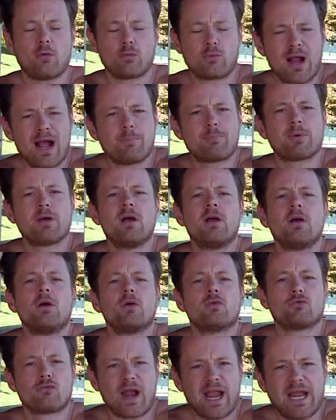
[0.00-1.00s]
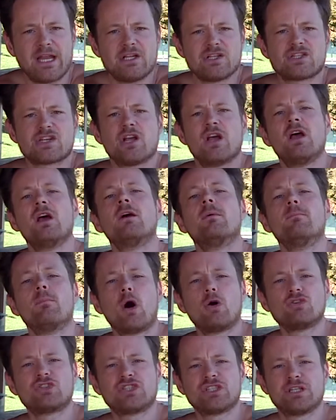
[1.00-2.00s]
rep range
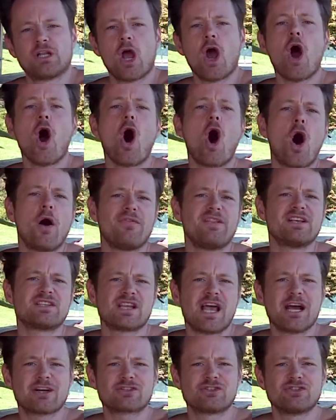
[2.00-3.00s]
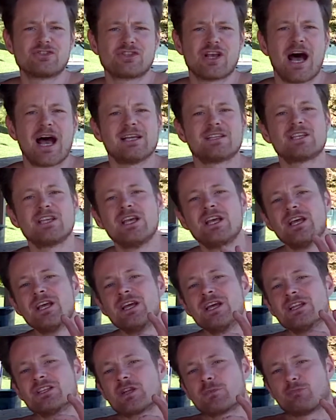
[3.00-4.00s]
motion on this exercise
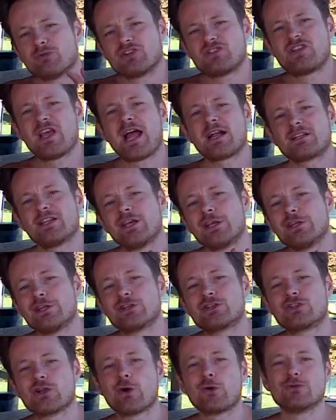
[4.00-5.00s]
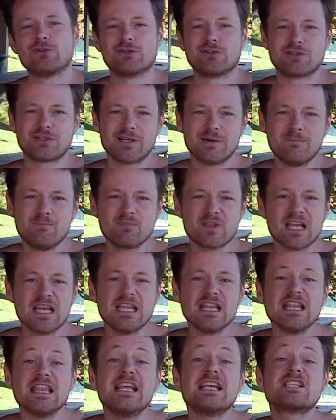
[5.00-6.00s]
to protect your shoulders.
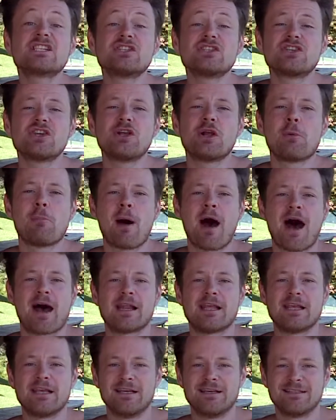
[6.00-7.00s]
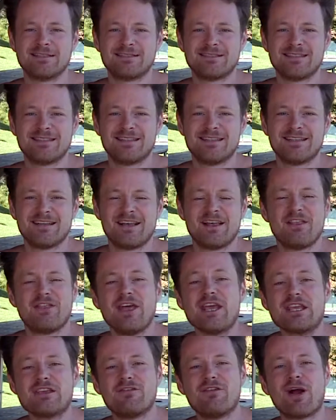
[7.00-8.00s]
Listen to your body.
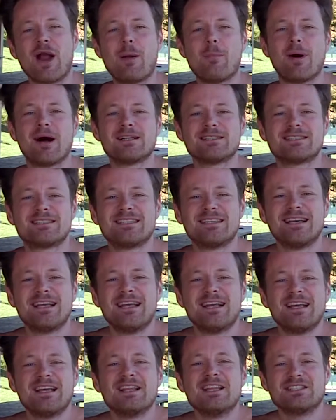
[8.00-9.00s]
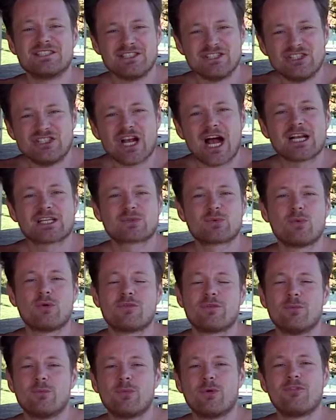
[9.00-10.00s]
Thank you very much. This is Josh
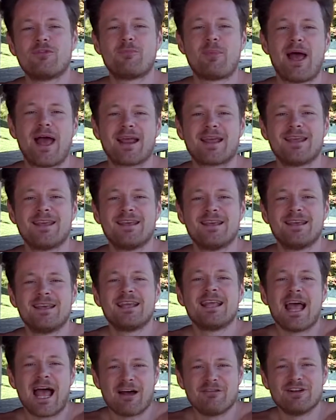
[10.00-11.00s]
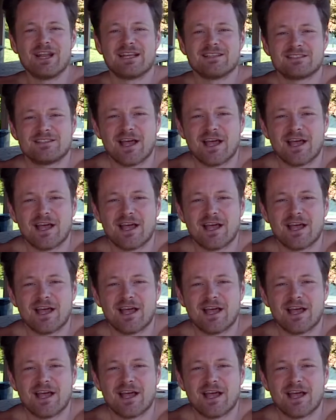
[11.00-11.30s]
Wolfe from Wolfpack. Have a nice